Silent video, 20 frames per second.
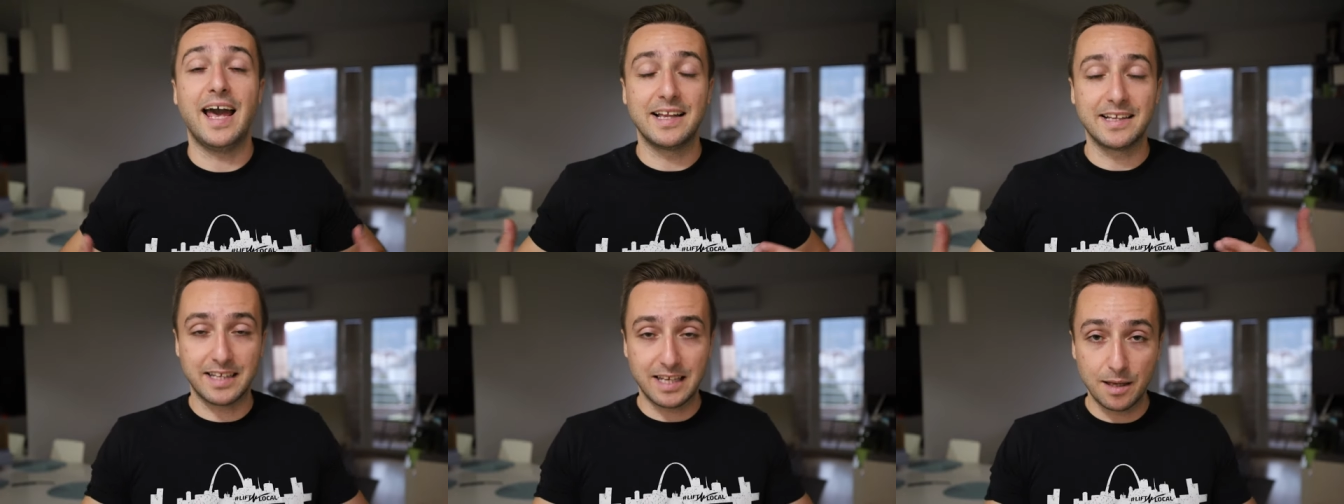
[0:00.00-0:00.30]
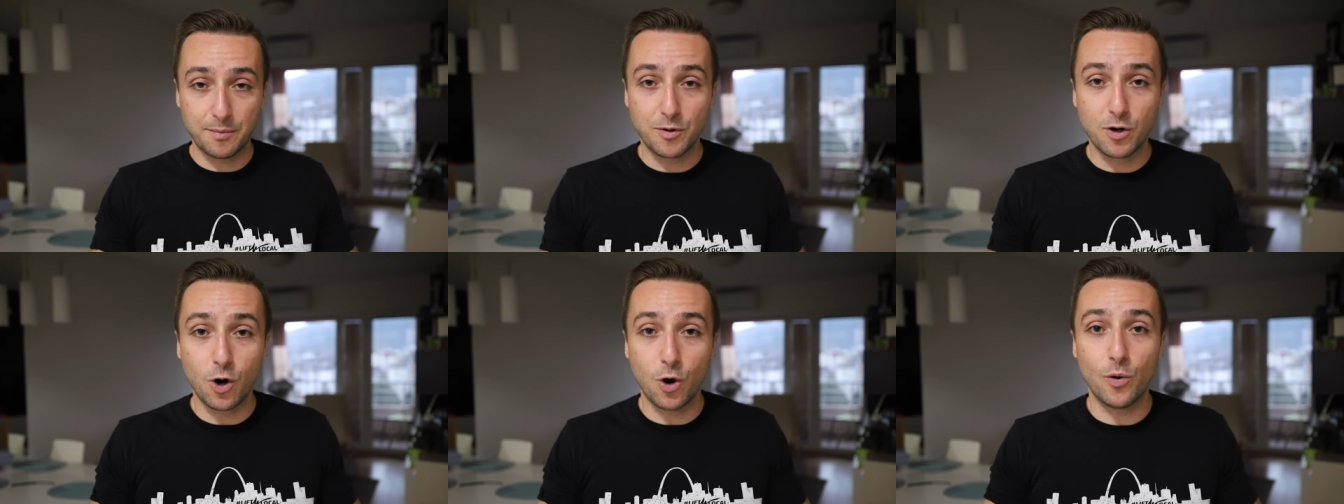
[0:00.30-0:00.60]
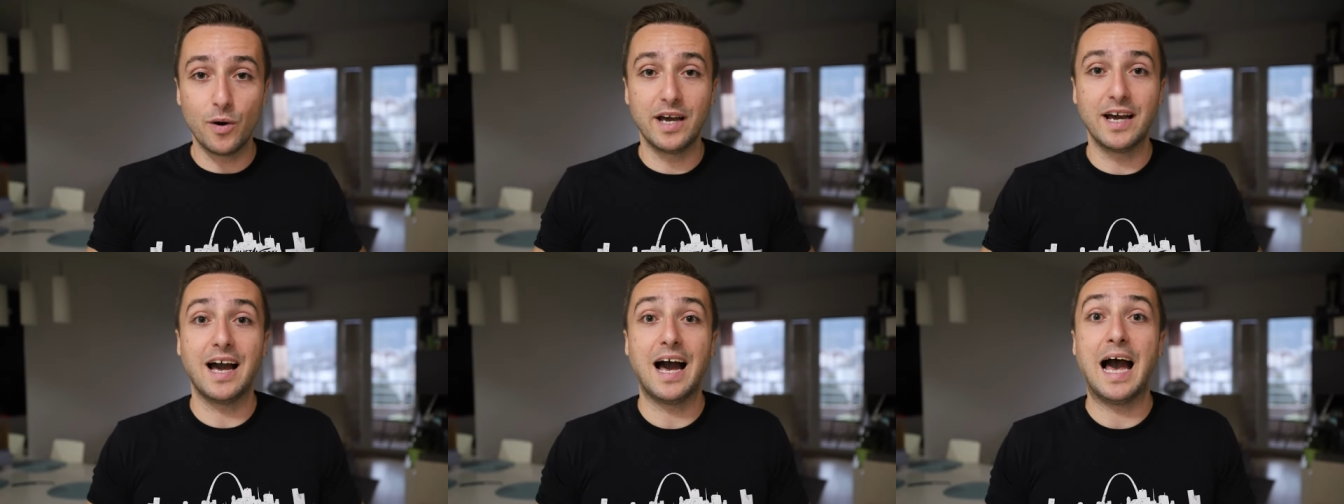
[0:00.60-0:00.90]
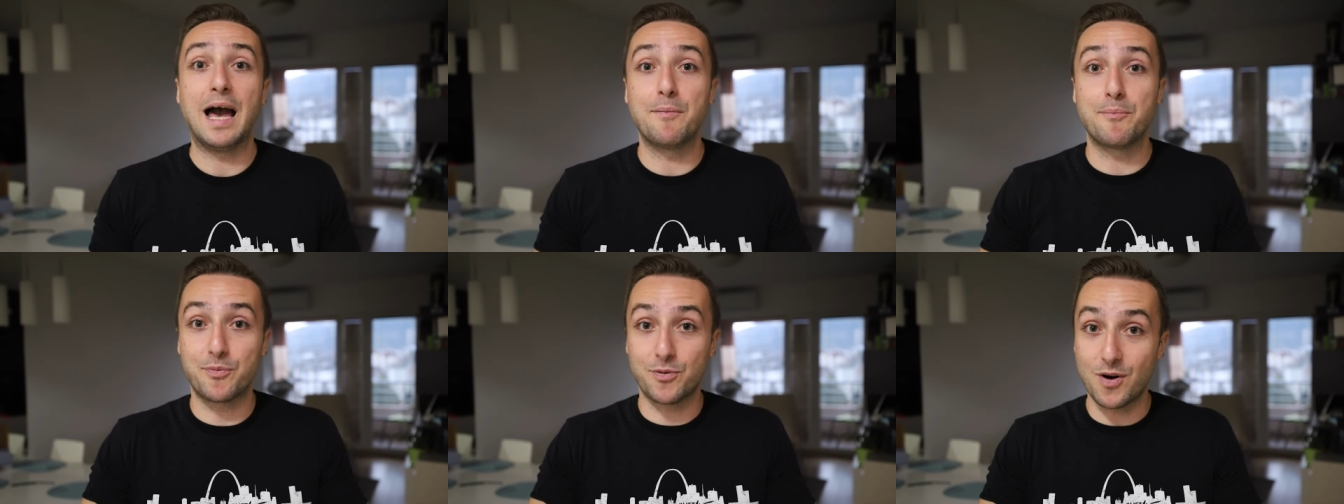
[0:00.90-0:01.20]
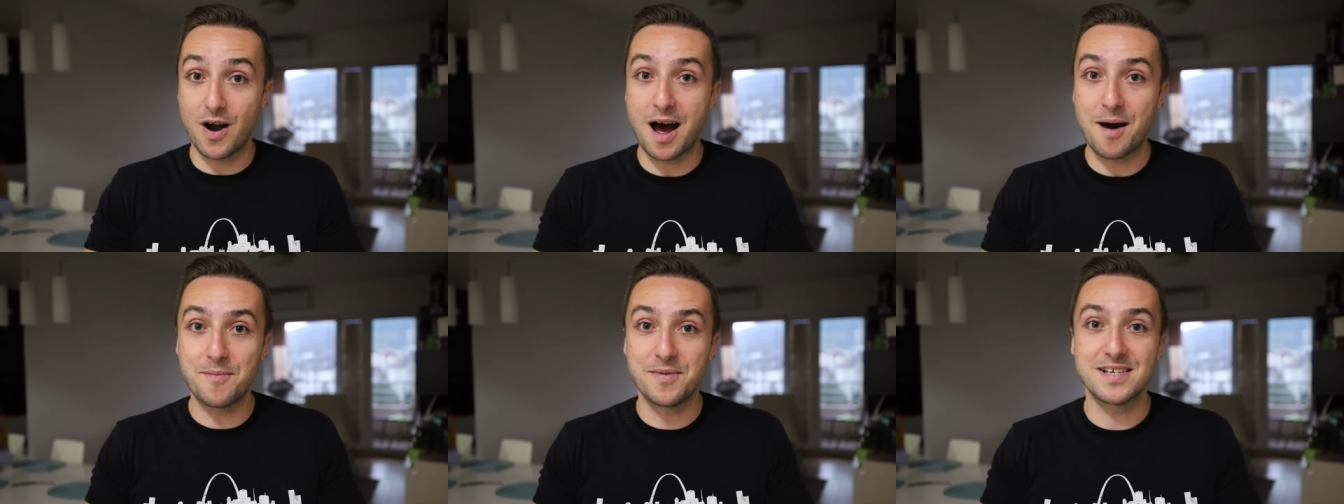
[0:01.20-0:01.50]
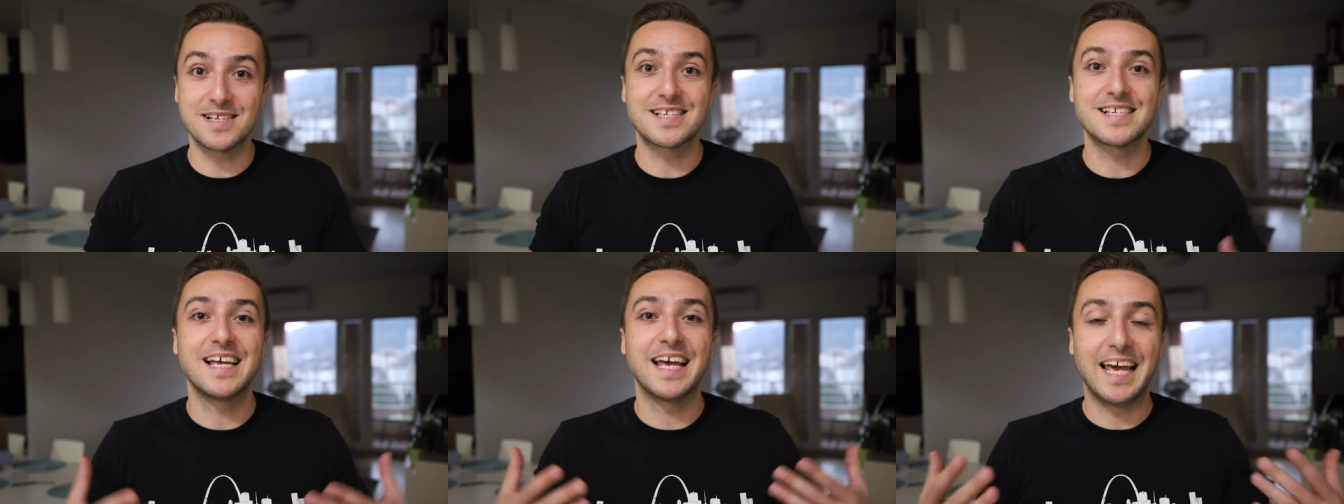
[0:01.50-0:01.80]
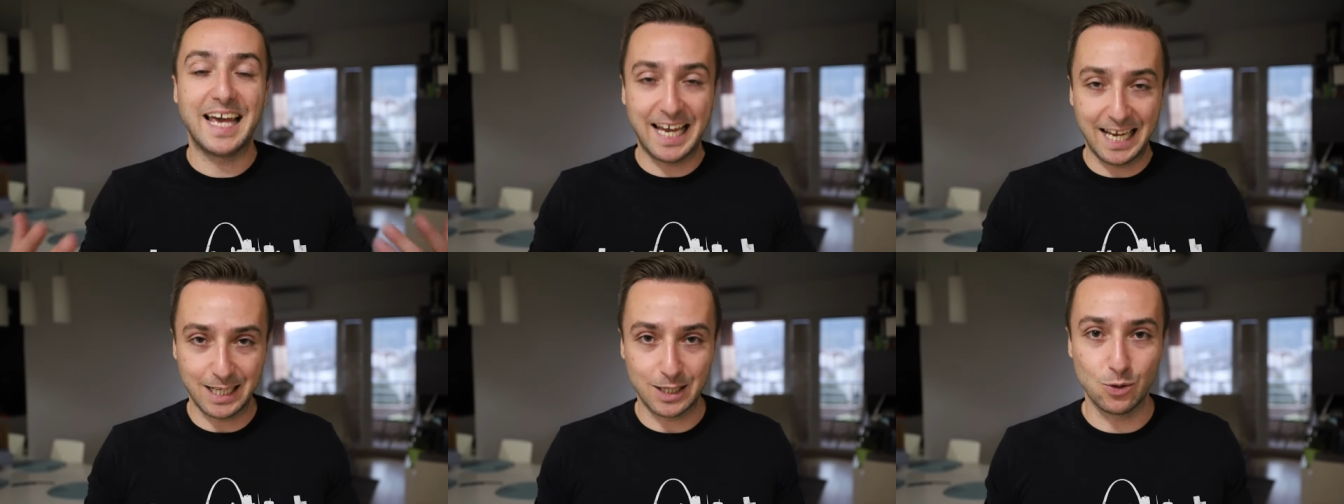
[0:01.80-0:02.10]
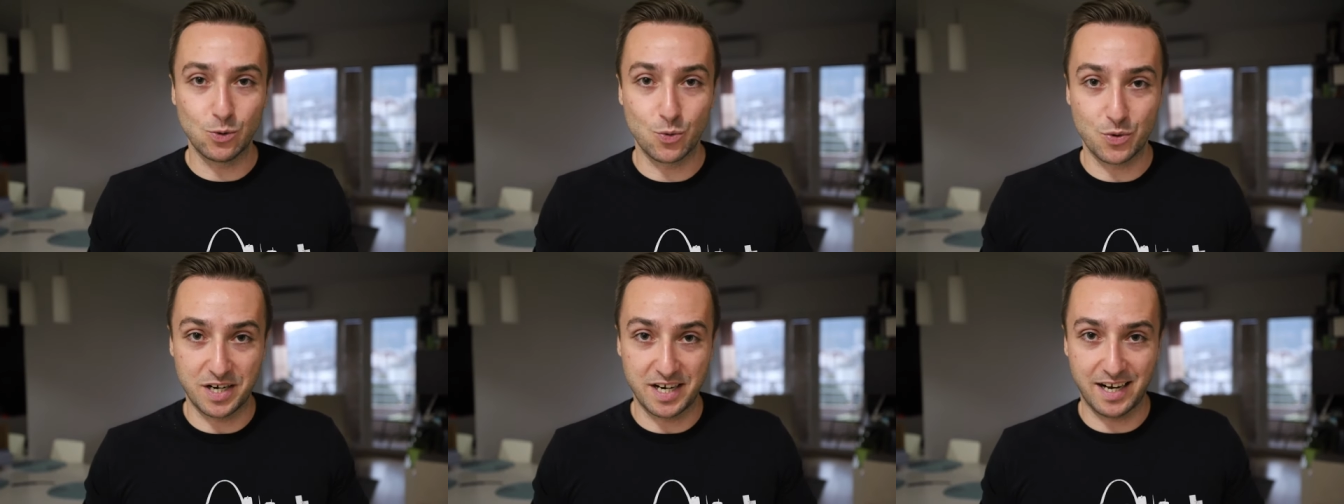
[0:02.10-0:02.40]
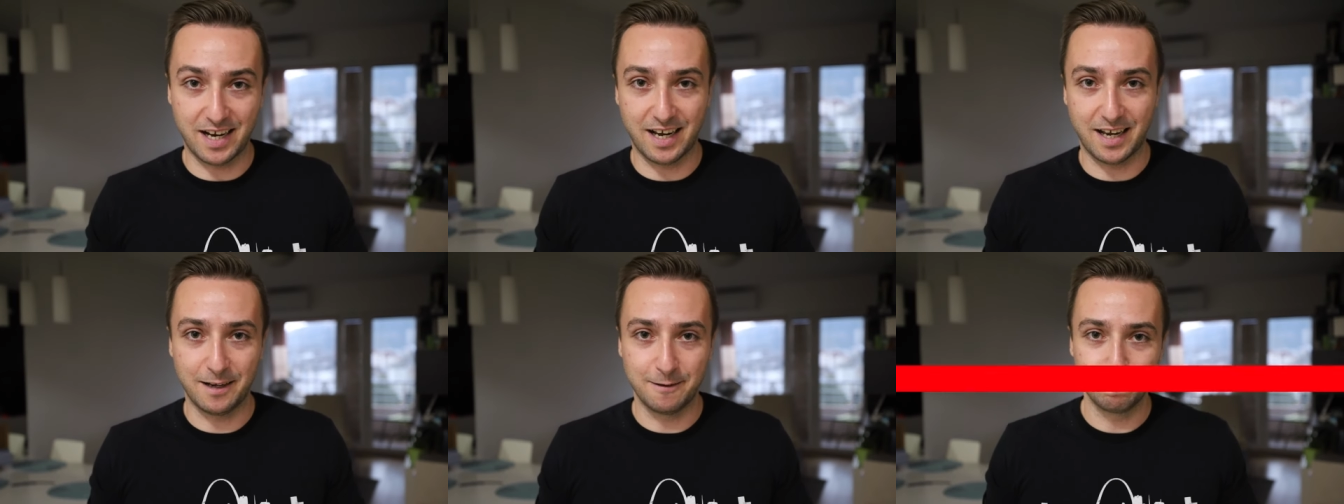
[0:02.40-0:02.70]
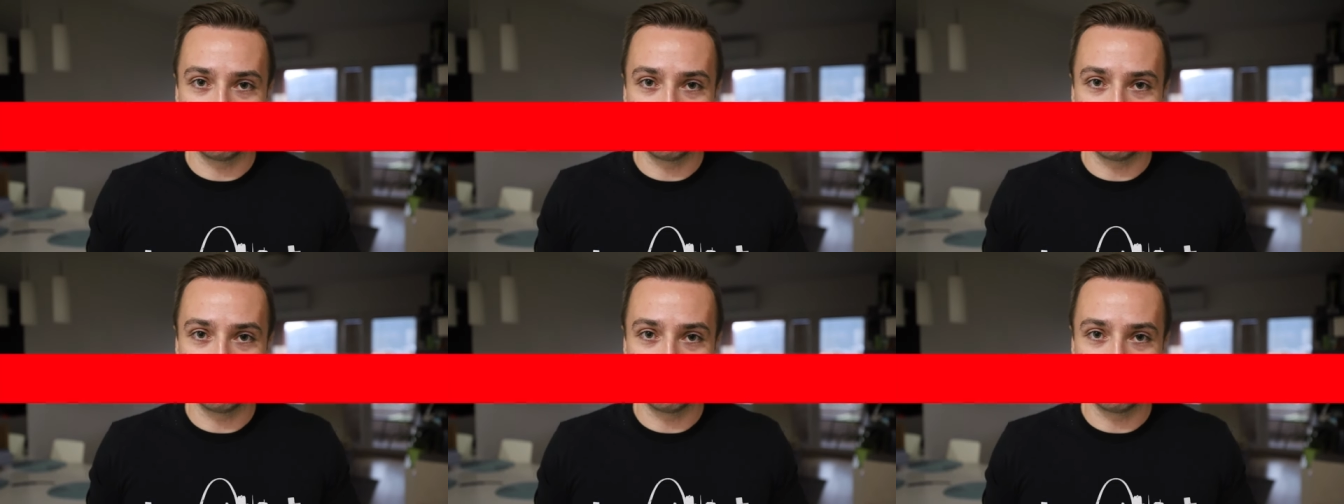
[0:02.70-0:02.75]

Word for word: and keep going. I promise it'll work.